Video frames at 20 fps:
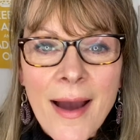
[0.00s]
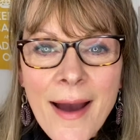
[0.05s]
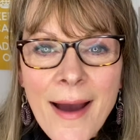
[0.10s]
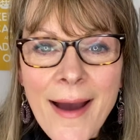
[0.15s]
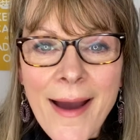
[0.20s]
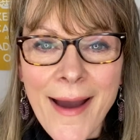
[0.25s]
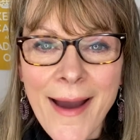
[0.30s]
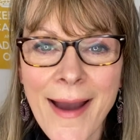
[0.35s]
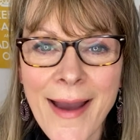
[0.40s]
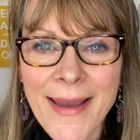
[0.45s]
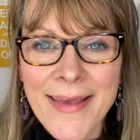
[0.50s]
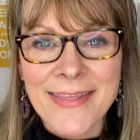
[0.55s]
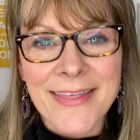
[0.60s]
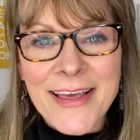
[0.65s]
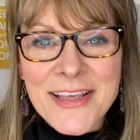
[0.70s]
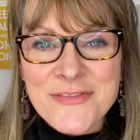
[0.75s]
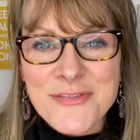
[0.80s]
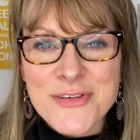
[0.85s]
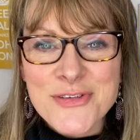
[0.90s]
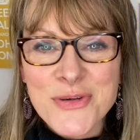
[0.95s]
Hi,
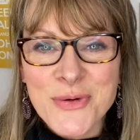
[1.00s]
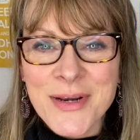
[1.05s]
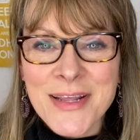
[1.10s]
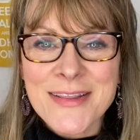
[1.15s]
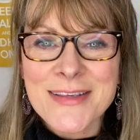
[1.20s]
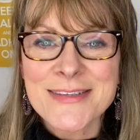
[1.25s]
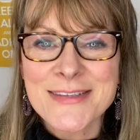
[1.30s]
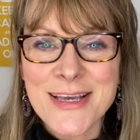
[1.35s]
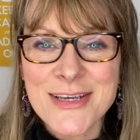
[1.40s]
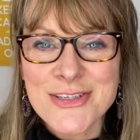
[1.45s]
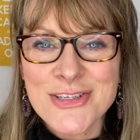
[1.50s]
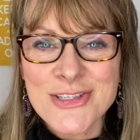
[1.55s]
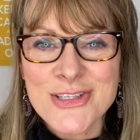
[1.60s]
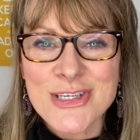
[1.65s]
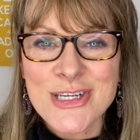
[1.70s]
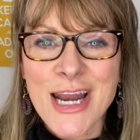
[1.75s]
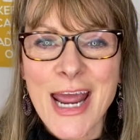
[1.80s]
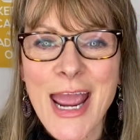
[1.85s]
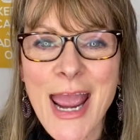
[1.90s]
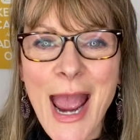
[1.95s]
thanks for joining the session
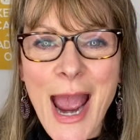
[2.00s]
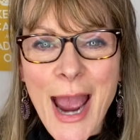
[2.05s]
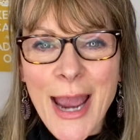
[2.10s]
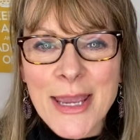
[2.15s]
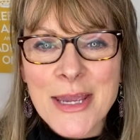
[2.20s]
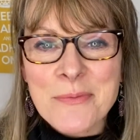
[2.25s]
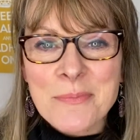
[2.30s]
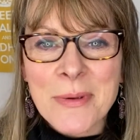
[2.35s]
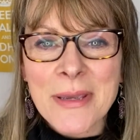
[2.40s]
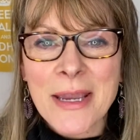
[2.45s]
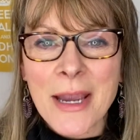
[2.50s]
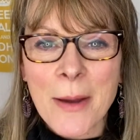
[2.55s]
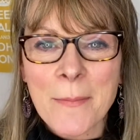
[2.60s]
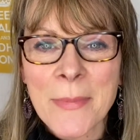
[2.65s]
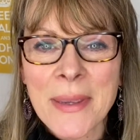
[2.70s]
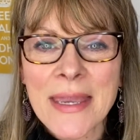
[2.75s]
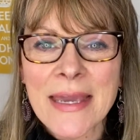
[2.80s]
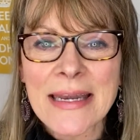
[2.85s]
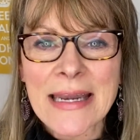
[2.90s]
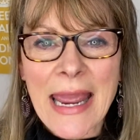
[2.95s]
today. I am
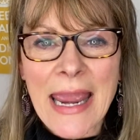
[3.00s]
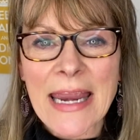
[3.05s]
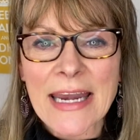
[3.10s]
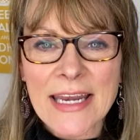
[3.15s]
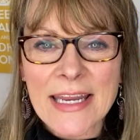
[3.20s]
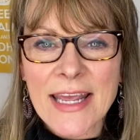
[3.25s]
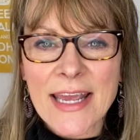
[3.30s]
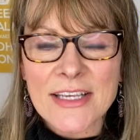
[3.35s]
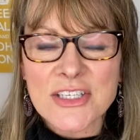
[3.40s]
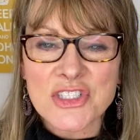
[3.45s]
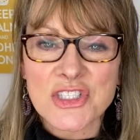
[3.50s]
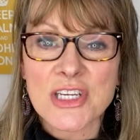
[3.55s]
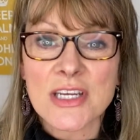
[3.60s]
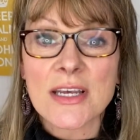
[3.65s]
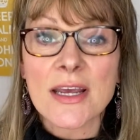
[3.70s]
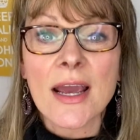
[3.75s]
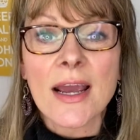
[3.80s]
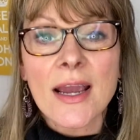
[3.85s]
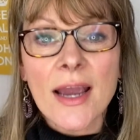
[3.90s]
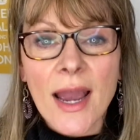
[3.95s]
becoming an
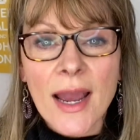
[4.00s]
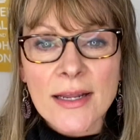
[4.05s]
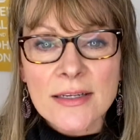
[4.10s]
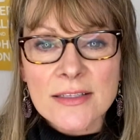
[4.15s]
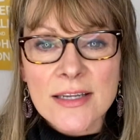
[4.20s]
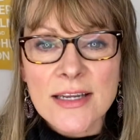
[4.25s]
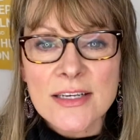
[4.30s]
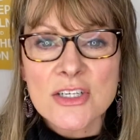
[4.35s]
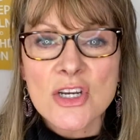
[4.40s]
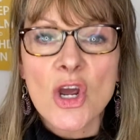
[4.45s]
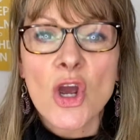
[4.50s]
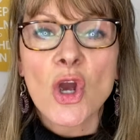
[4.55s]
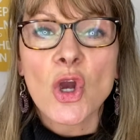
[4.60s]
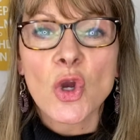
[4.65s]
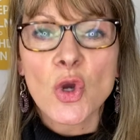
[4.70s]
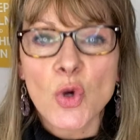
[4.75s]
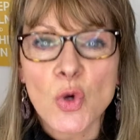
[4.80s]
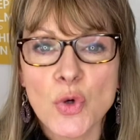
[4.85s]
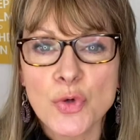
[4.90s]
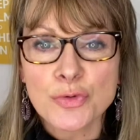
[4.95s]
ADHD content
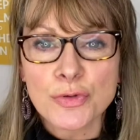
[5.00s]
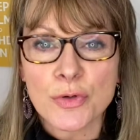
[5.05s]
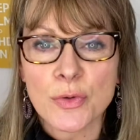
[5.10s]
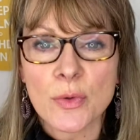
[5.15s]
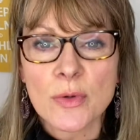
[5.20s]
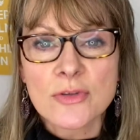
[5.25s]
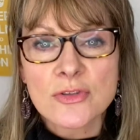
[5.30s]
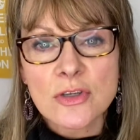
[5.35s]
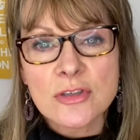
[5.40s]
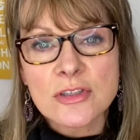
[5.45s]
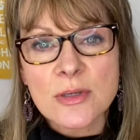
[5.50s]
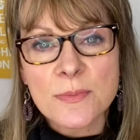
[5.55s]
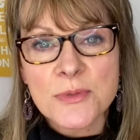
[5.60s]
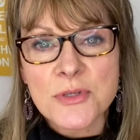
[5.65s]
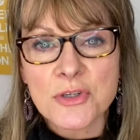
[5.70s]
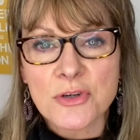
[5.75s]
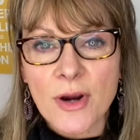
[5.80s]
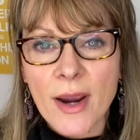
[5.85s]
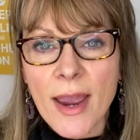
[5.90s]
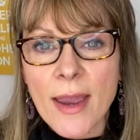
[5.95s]
guru, so
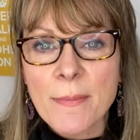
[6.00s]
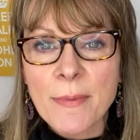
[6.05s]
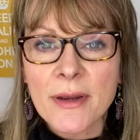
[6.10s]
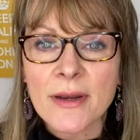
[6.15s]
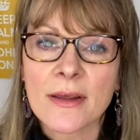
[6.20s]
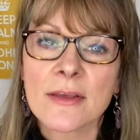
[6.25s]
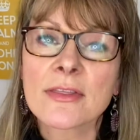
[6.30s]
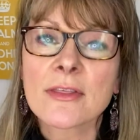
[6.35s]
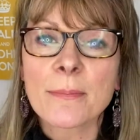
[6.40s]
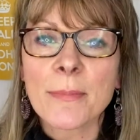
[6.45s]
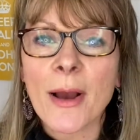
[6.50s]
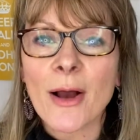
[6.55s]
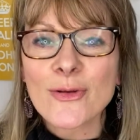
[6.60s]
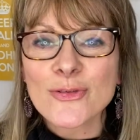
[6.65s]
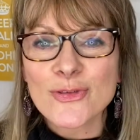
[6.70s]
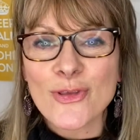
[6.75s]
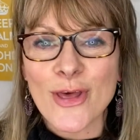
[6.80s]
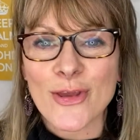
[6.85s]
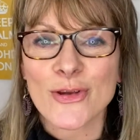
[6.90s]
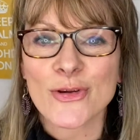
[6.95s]
subscribe and hit the bell
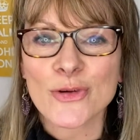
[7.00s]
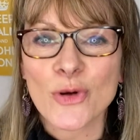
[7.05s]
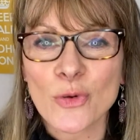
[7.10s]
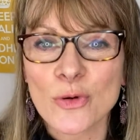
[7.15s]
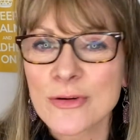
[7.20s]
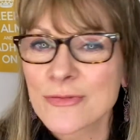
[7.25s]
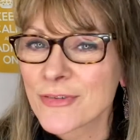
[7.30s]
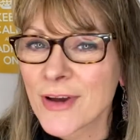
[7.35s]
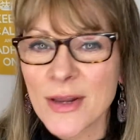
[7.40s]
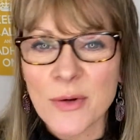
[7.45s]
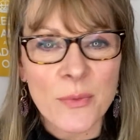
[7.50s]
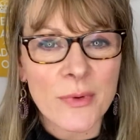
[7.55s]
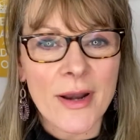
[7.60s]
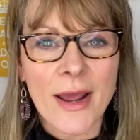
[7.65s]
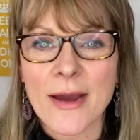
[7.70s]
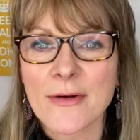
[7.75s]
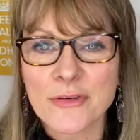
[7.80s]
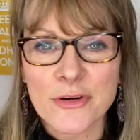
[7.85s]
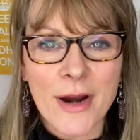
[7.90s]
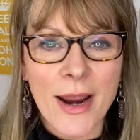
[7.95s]
so that you're notified
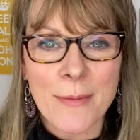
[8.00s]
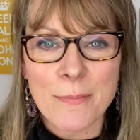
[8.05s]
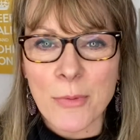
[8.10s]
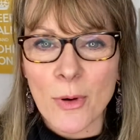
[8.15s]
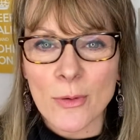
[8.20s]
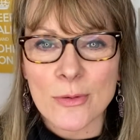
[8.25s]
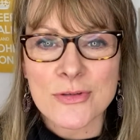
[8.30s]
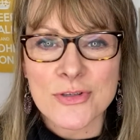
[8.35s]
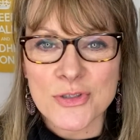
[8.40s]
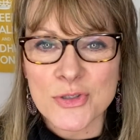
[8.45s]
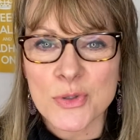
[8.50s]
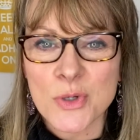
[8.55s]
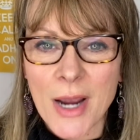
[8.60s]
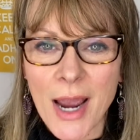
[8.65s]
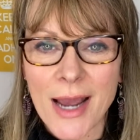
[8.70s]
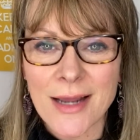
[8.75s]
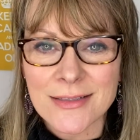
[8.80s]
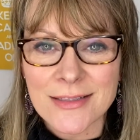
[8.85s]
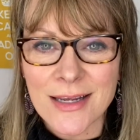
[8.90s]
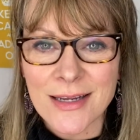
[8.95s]
whenever I post new
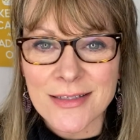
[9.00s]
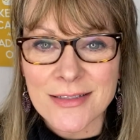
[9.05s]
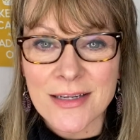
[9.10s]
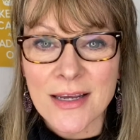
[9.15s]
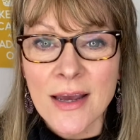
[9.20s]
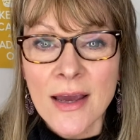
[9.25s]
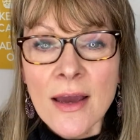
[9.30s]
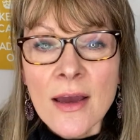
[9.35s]
content.